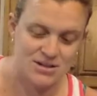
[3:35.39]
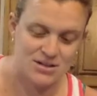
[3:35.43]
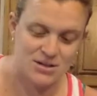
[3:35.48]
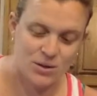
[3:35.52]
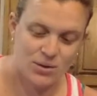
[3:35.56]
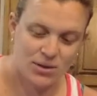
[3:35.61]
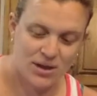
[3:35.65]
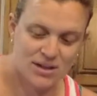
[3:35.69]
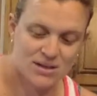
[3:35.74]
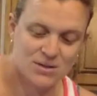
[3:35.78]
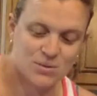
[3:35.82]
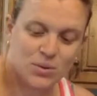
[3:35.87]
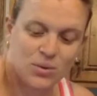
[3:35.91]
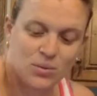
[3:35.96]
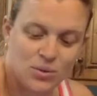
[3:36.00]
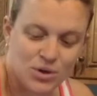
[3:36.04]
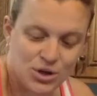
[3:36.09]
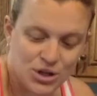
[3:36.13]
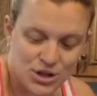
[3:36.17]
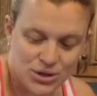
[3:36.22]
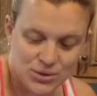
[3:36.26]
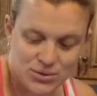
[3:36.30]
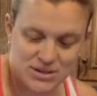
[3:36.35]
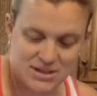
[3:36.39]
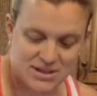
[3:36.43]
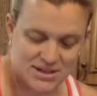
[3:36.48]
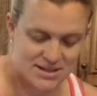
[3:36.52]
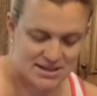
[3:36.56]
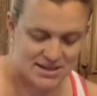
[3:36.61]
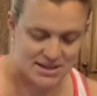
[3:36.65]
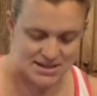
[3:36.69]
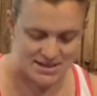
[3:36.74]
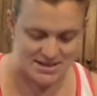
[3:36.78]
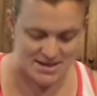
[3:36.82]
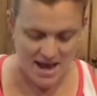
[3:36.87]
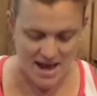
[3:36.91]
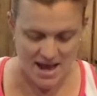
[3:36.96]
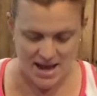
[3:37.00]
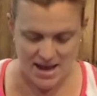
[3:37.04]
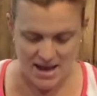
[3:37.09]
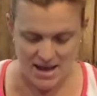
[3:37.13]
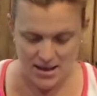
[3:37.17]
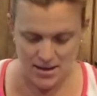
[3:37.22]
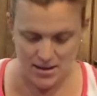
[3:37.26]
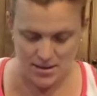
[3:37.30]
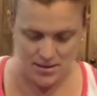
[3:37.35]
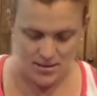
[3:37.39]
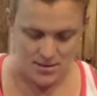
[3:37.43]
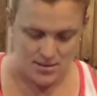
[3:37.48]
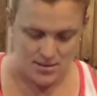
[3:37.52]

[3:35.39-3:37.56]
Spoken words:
so that's what we're using today.